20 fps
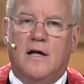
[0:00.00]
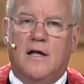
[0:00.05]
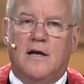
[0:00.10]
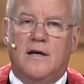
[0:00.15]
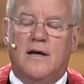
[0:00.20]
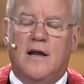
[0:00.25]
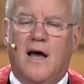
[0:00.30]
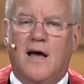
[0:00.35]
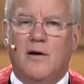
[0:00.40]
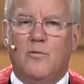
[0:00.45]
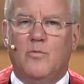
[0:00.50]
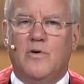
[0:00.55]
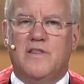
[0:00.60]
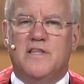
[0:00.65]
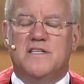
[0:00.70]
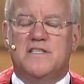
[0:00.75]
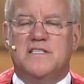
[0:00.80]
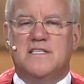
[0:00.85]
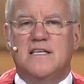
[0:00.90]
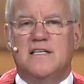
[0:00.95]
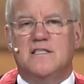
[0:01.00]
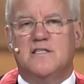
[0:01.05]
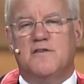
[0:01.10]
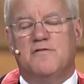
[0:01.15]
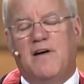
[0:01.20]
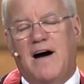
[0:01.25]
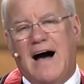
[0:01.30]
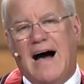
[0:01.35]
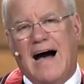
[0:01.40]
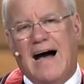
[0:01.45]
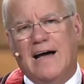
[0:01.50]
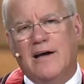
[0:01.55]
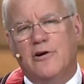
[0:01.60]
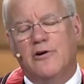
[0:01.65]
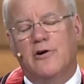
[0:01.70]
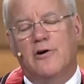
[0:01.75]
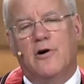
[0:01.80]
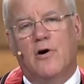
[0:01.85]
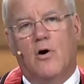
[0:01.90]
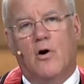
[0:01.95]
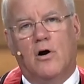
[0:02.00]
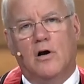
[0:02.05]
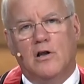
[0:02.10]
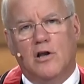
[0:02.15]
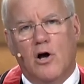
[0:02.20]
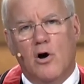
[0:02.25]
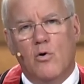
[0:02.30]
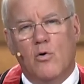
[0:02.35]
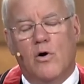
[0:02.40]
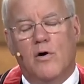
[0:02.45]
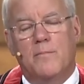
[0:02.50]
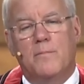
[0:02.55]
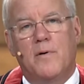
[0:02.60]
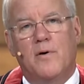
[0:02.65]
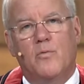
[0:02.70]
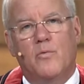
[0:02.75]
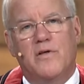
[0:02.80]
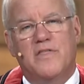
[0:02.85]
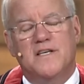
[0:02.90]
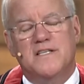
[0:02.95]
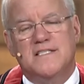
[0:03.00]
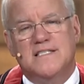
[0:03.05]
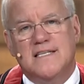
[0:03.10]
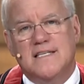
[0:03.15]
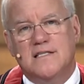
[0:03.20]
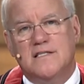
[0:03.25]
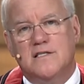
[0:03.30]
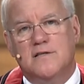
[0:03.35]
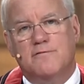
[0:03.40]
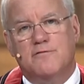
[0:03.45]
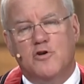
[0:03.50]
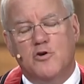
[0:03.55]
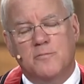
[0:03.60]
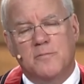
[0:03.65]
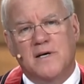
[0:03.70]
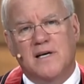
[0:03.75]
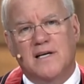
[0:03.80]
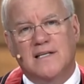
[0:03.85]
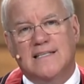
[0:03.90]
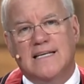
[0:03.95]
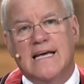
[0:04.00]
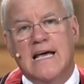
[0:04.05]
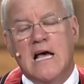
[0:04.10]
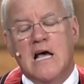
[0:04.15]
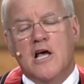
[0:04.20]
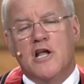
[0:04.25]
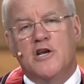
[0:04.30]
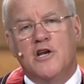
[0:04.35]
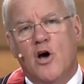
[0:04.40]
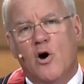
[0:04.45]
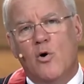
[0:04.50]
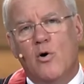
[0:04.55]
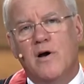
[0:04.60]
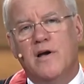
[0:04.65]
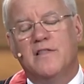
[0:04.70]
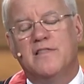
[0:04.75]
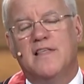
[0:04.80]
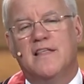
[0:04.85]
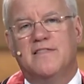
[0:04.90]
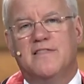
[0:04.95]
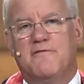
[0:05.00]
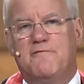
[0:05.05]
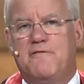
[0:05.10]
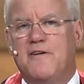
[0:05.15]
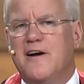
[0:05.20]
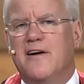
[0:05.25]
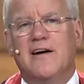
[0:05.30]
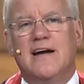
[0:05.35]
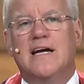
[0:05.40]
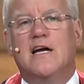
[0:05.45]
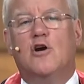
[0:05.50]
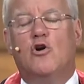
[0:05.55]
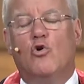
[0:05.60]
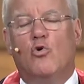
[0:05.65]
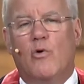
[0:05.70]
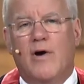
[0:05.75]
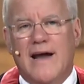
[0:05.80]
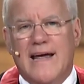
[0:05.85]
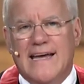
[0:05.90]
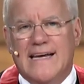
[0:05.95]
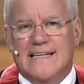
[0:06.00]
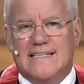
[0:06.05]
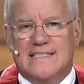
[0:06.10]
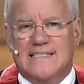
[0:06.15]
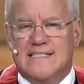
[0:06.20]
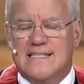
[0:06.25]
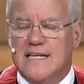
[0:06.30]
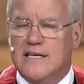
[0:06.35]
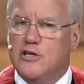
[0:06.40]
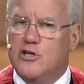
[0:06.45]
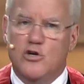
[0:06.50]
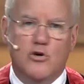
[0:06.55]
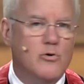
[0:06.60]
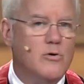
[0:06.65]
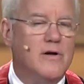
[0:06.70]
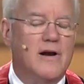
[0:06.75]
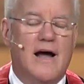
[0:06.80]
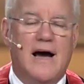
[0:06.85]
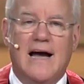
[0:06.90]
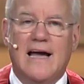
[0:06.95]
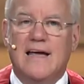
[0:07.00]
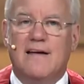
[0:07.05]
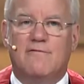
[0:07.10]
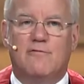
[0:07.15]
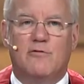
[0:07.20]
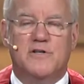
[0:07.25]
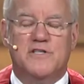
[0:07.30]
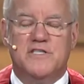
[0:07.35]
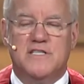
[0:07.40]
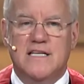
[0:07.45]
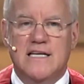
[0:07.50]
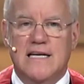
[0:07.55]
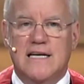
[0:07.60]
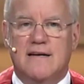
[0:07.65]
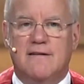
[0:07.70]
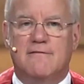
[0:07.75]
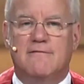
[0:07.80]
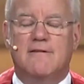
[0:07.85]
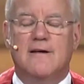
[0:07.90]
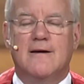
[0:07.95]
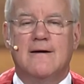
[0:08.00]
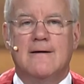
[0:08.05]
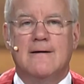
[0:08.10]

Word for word: not with a sense of higher or lower, but with a sense of humility, knowing that the very grace that you and I have received